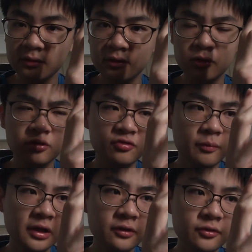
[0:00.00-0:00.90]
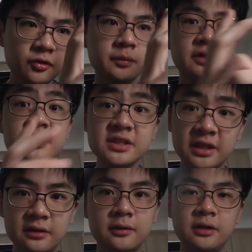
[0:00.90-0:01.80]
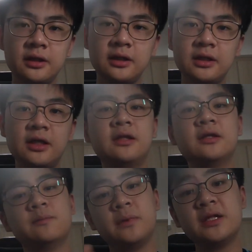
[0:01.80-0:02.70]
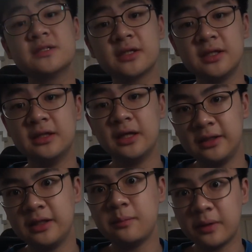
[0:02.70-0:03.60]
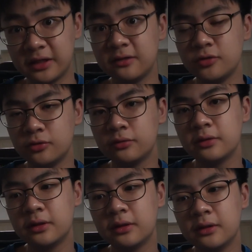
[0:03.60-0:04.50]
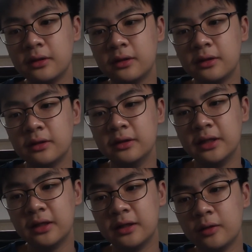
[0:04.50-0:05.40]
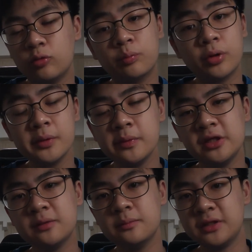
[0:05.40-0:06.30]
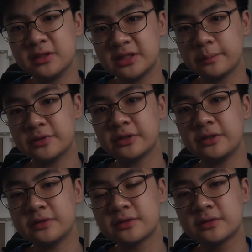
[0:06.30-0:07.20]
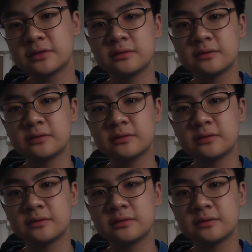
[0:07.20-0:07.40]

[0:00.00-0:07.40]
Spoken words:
look familiar to you? Because in a main circuit that they might give you, there will probably be sub circuits.